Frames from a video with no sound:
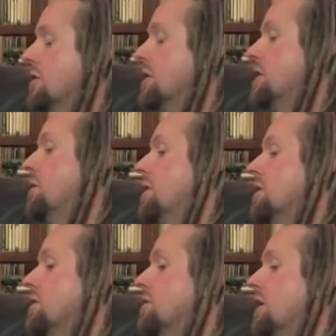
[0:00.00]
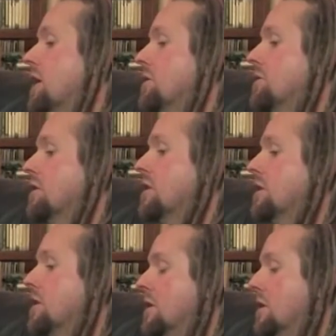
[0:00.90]
I find it quite a good channel
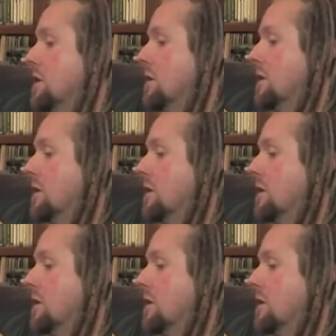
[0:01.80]
for okay.